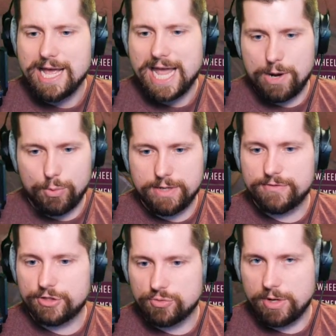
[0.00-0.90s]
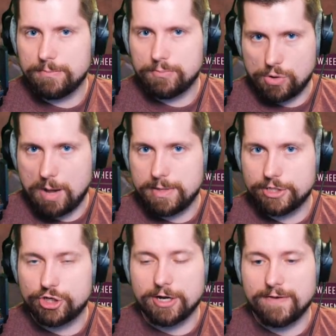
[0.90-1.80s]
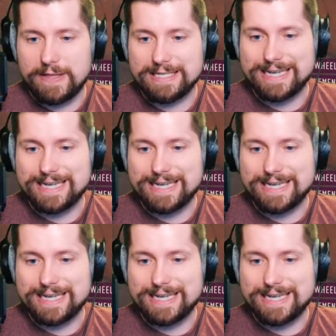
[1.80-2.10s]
it would have destroyed probably a chunk of these,